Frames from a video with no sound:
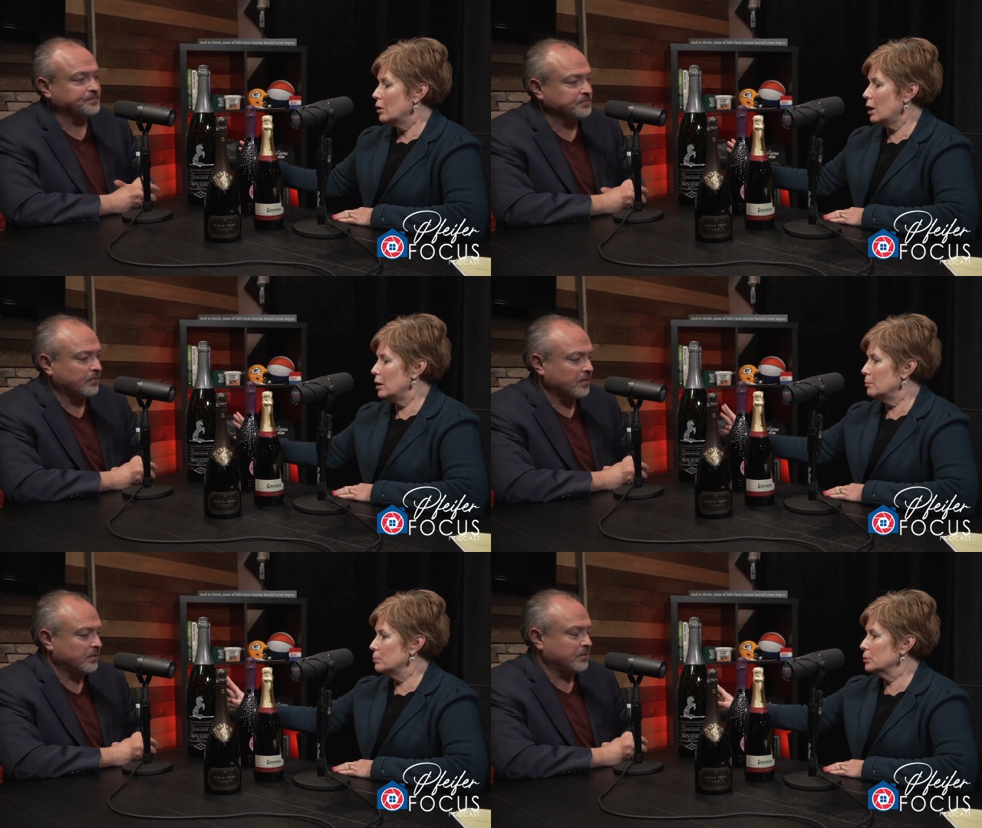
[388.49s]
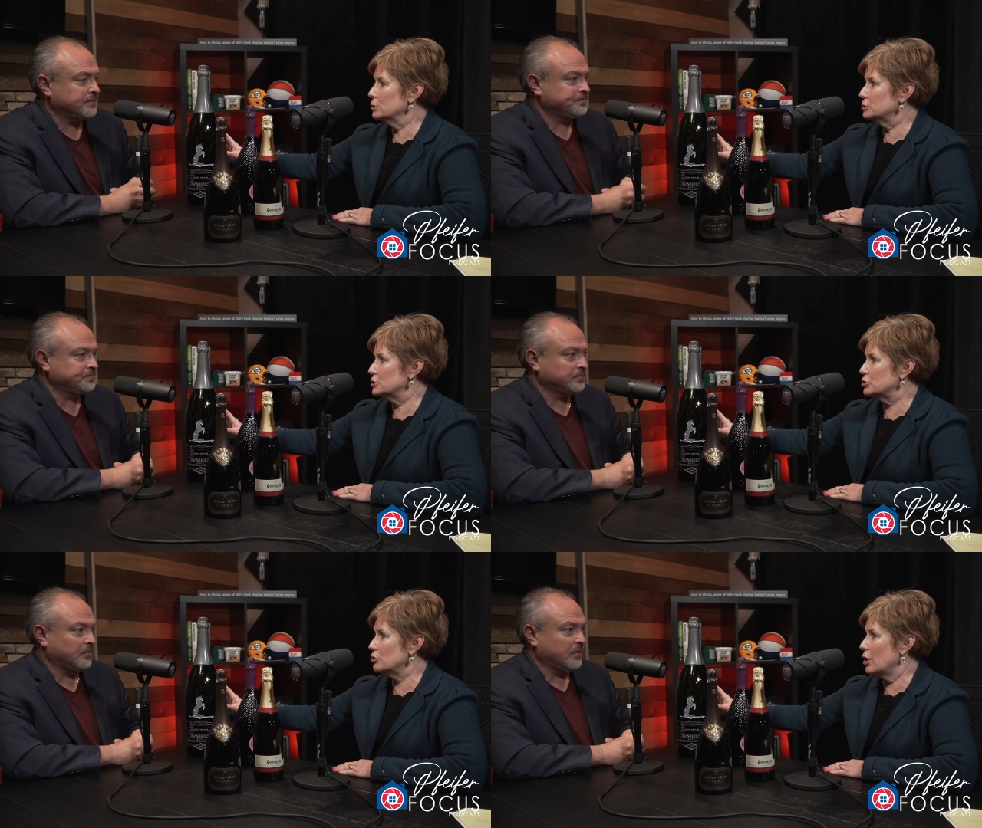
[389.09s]
Speaker 1: Okay,
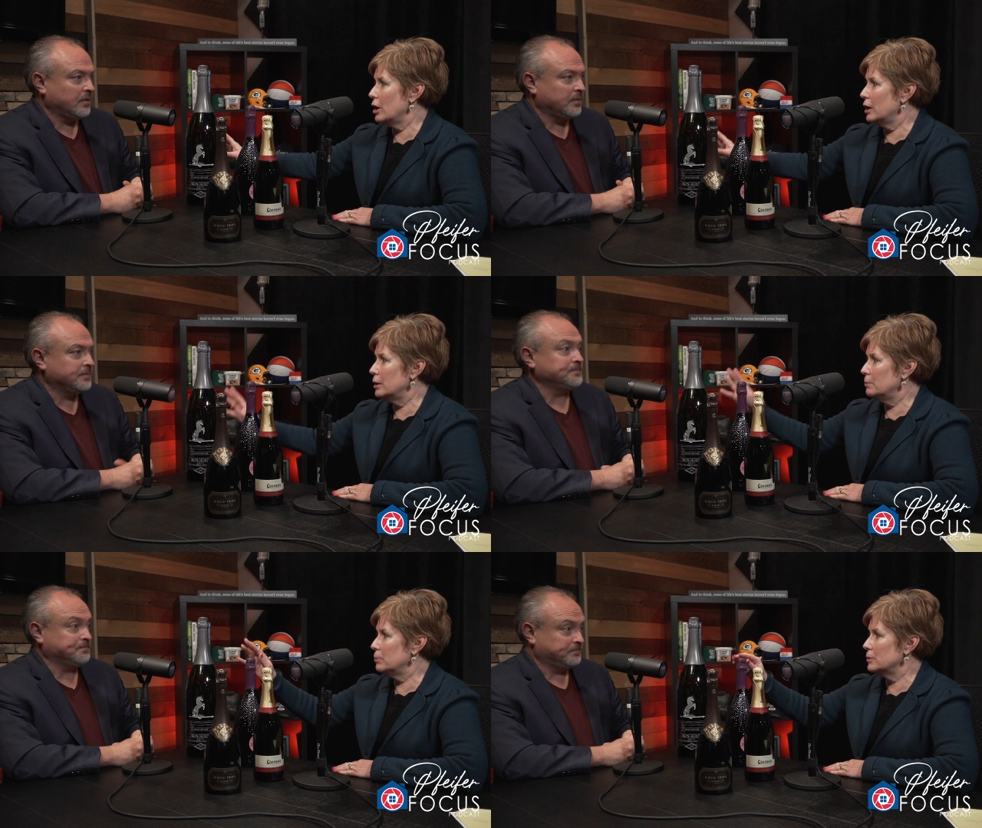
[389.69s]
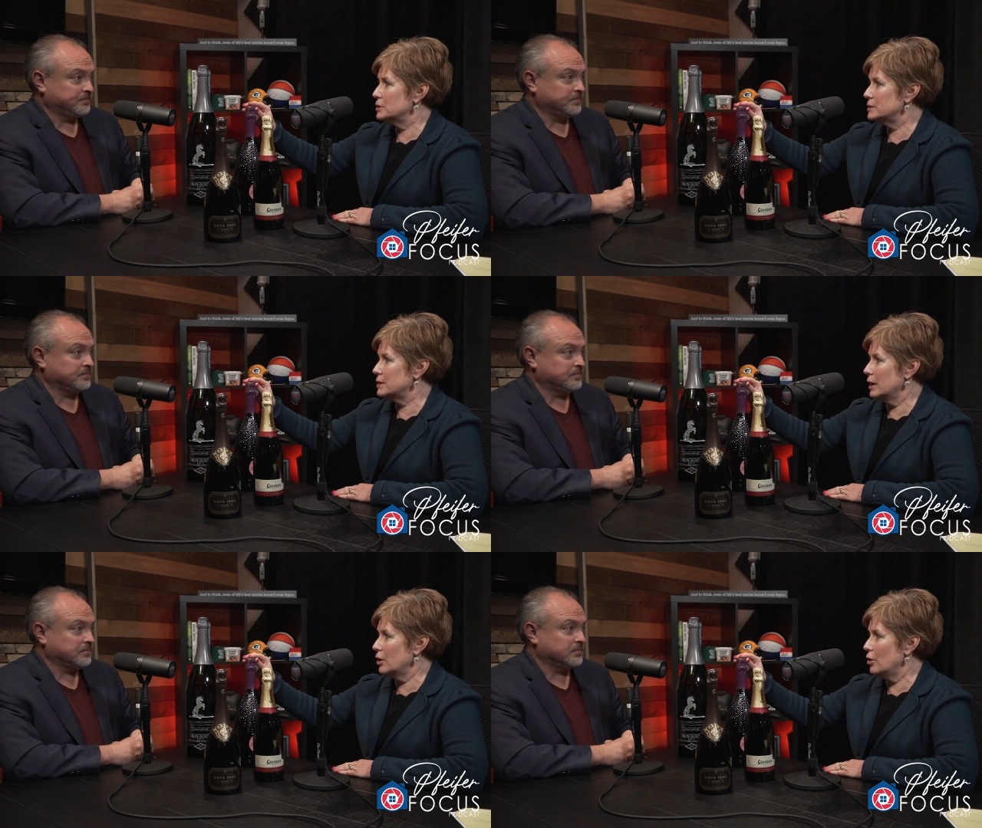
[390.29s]
Brutes dry,
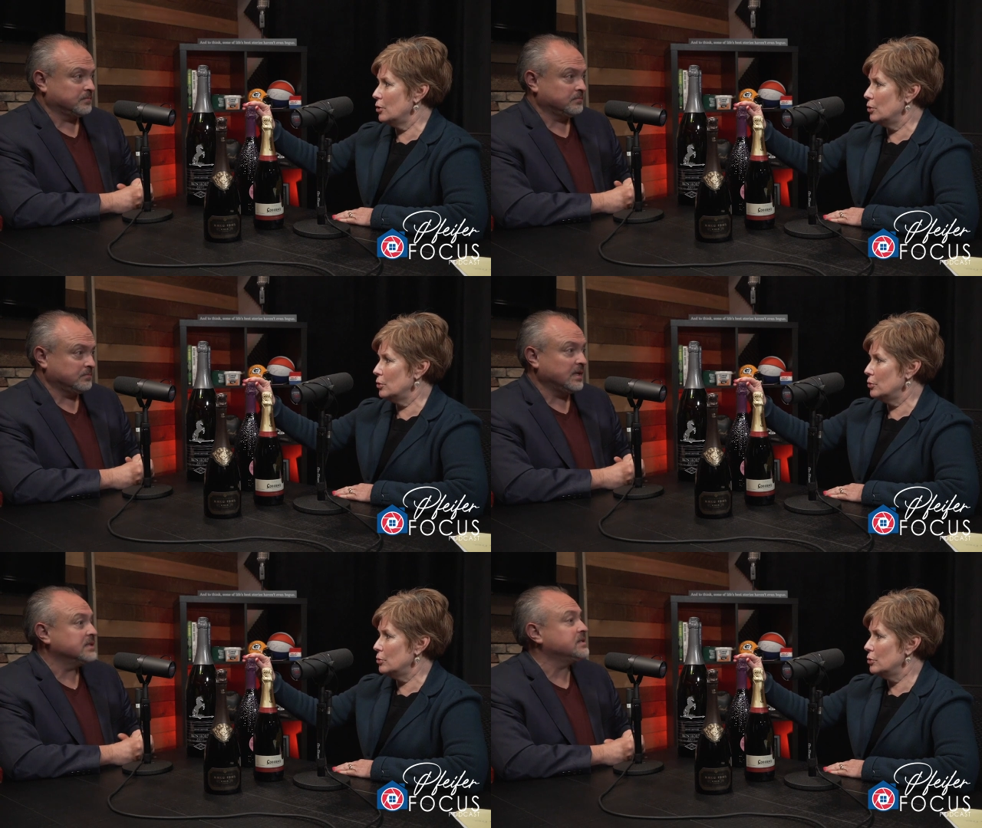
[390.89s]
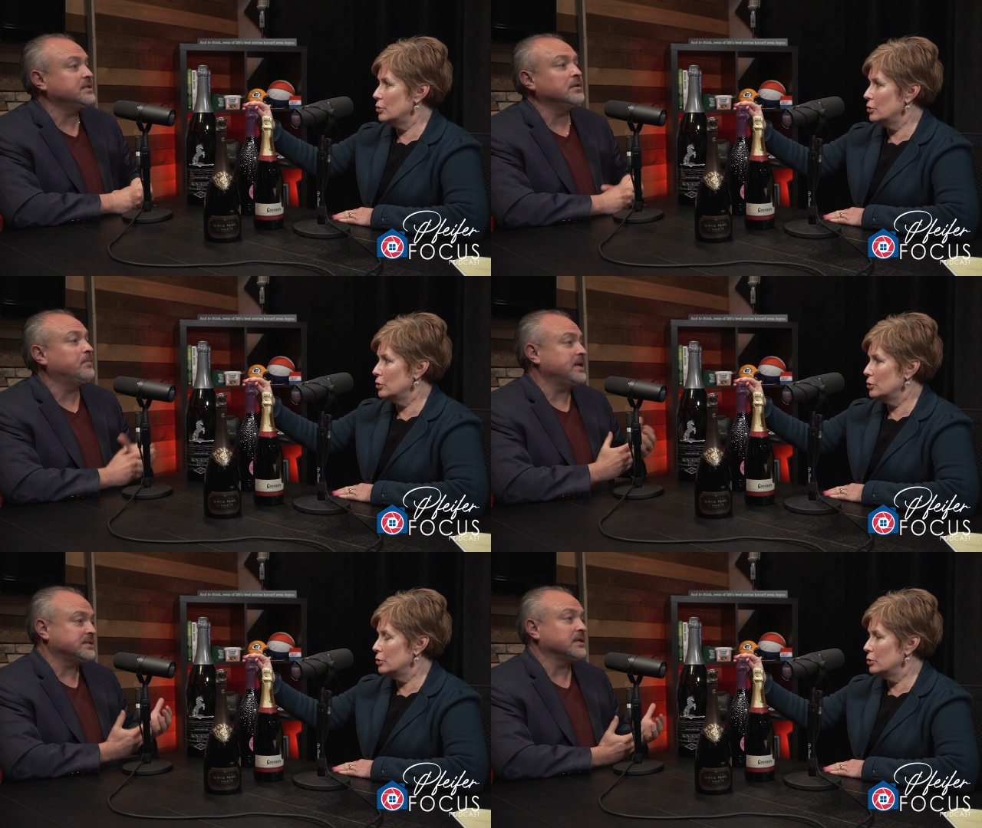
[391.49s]
Prosecco. It's
Speaker 2: still
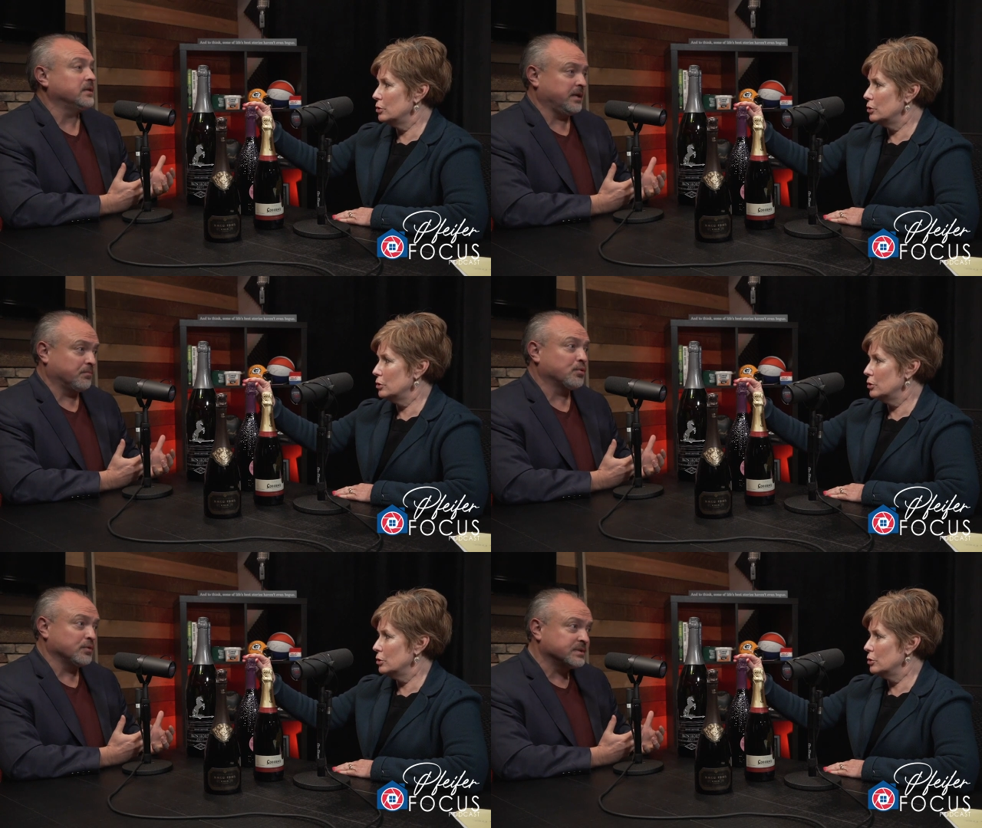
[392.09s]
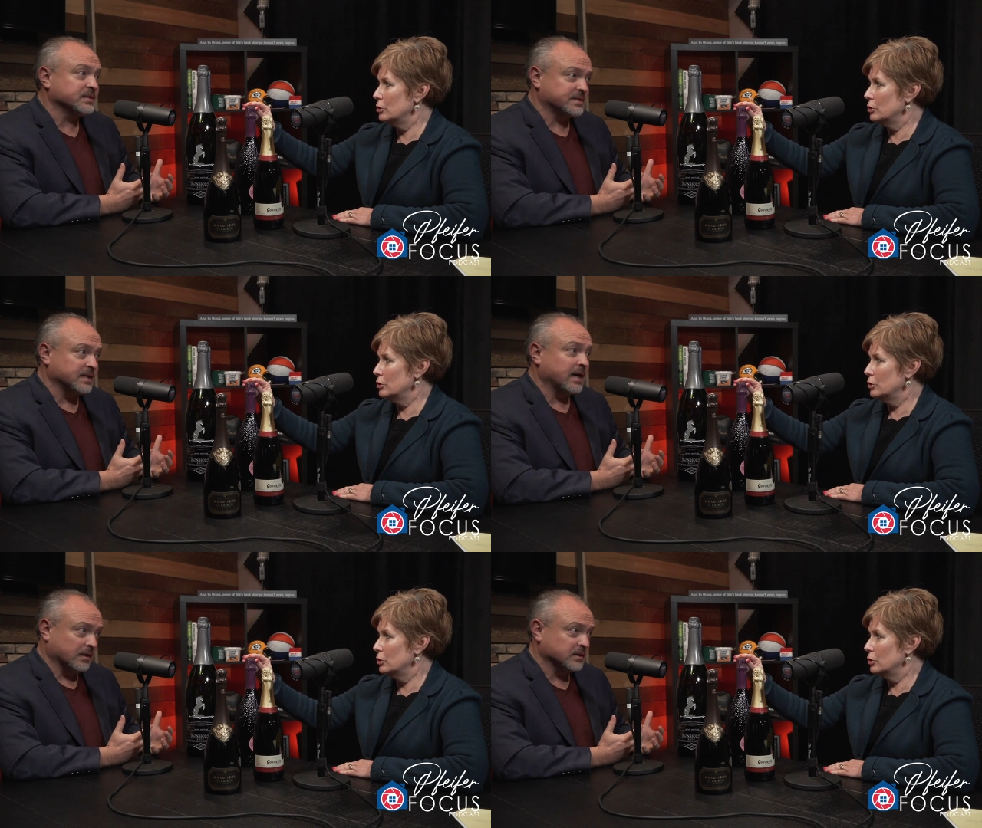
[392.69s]
basically a Brut in
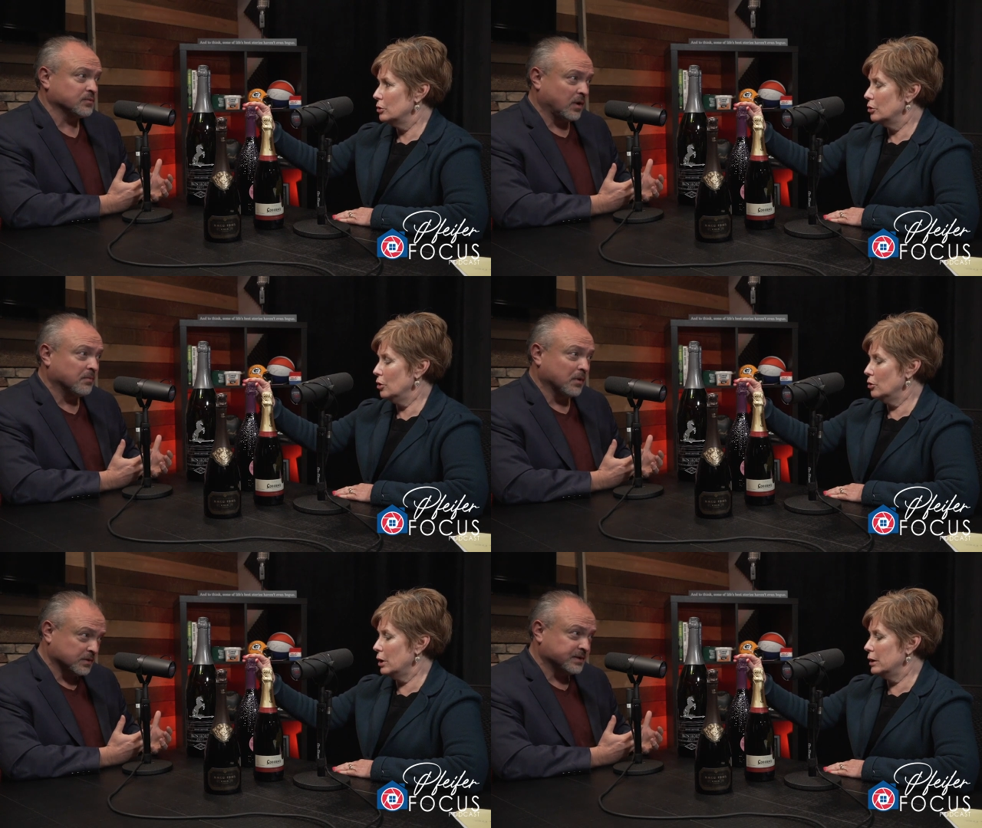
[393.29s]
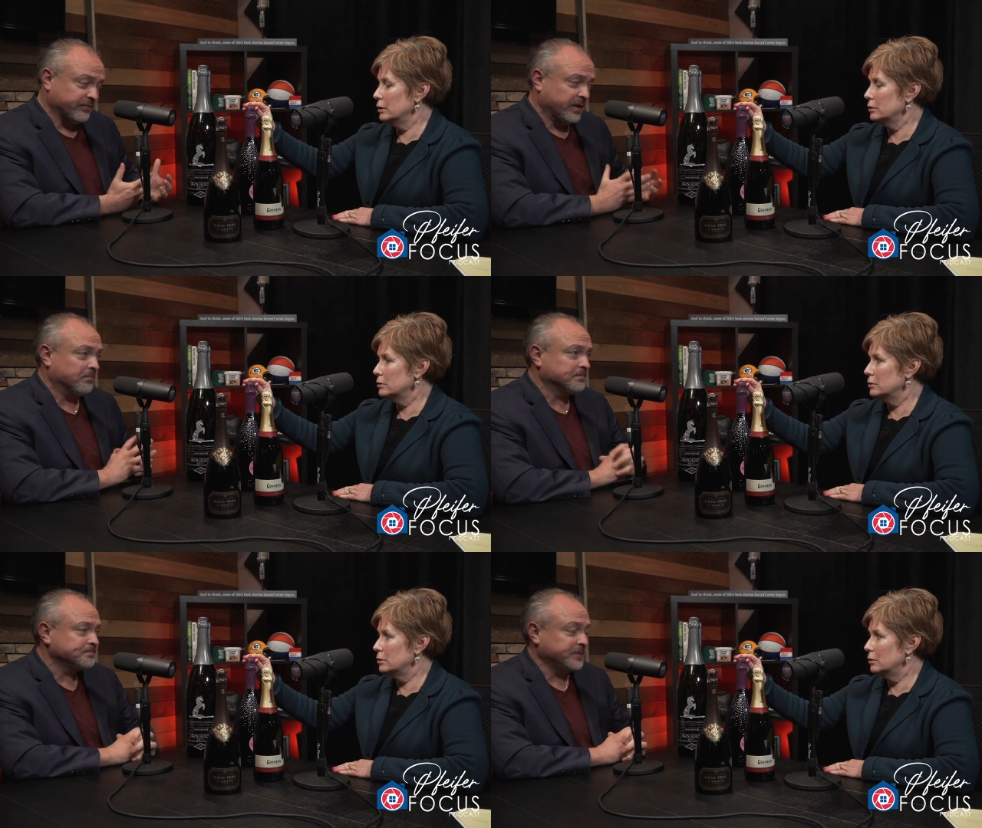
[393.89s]
style as well, okay. most of
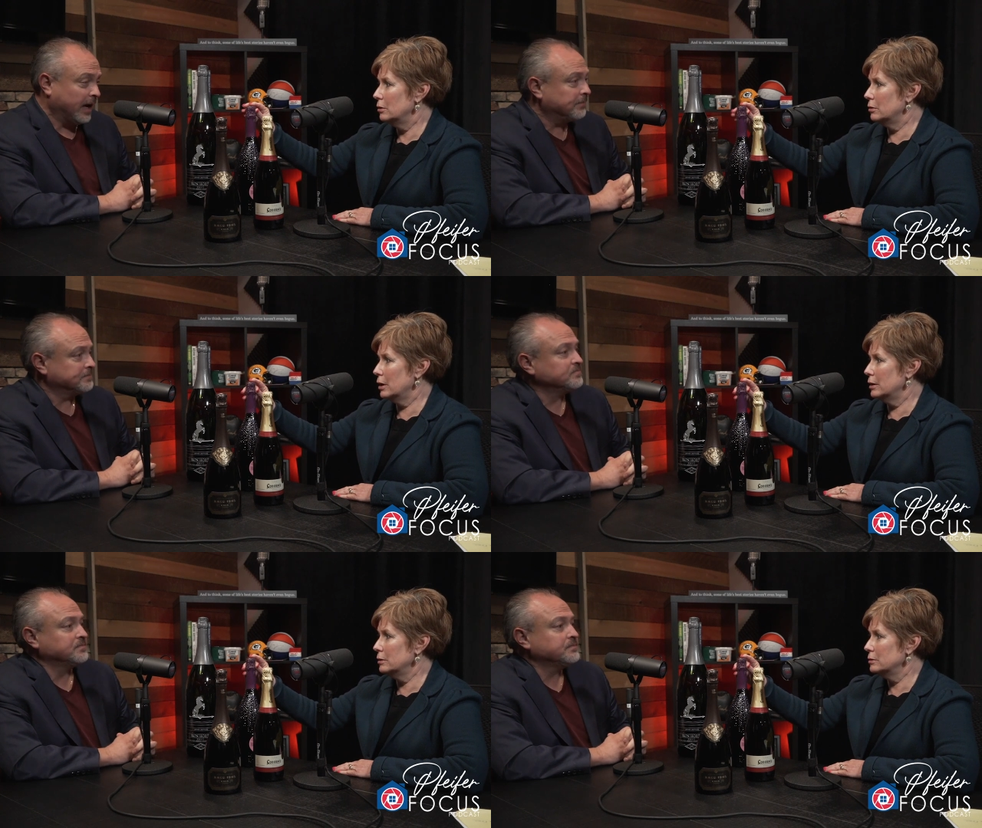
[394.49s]
them. Yeah. Okay.